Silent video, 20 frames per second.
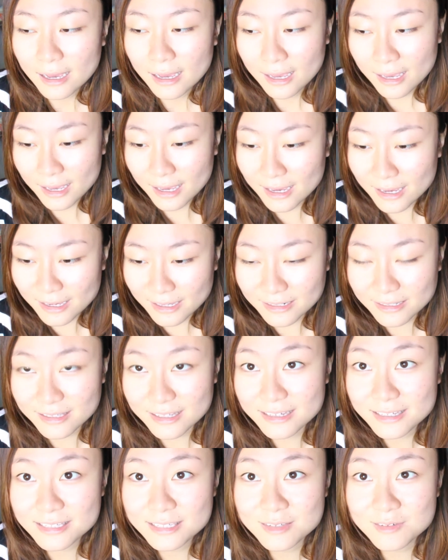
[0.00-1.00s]
hey,
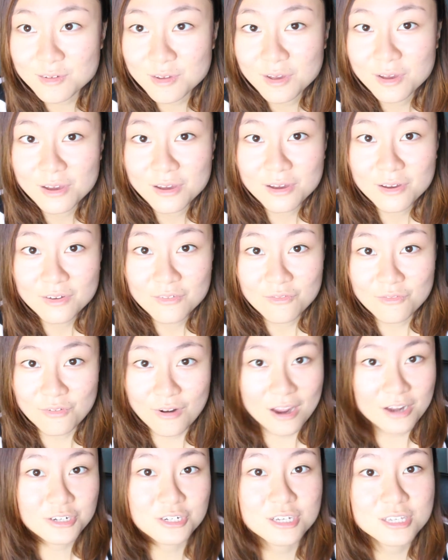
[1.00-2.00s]
this
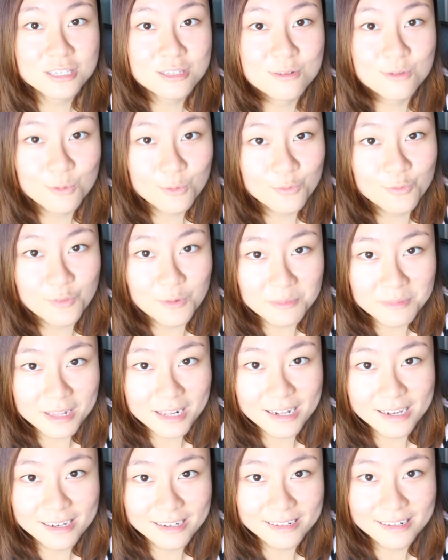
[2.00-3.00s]
rashes look
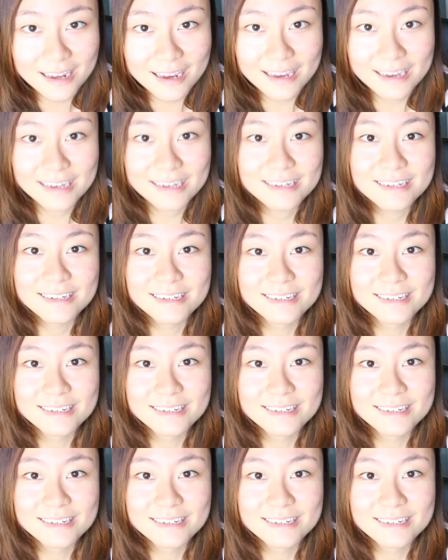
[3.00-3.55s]
familiar, like,